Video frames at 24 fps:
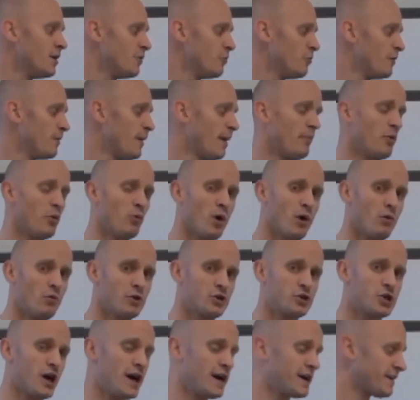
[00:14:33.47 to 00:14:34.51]
Remember, what we're
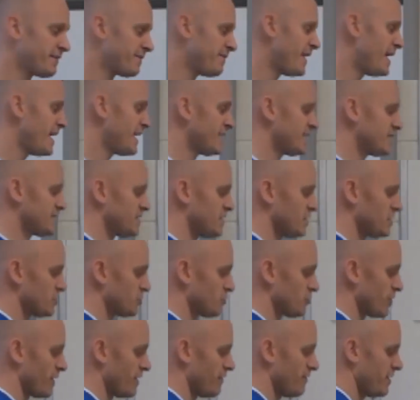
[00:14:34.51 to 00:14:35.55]
trying to find is the
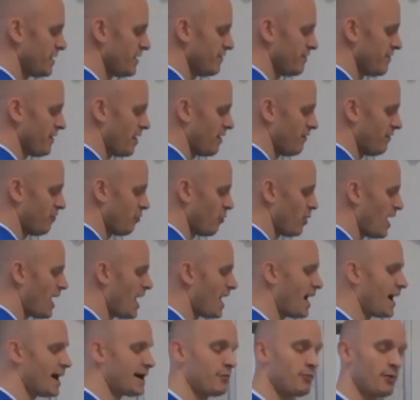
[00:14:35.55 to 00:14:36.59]
derivative of
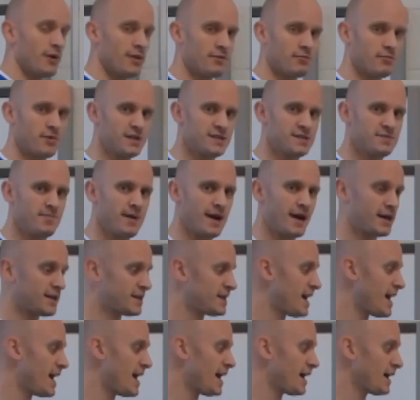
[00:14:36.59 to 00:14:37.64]
y with respect
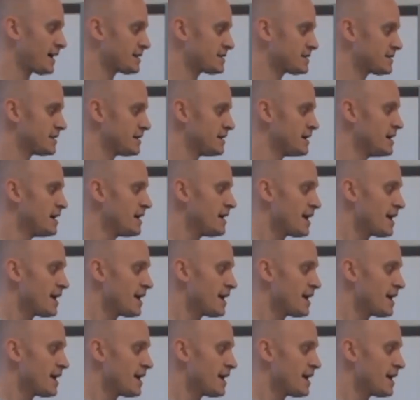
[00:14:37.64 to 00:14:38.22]
to x.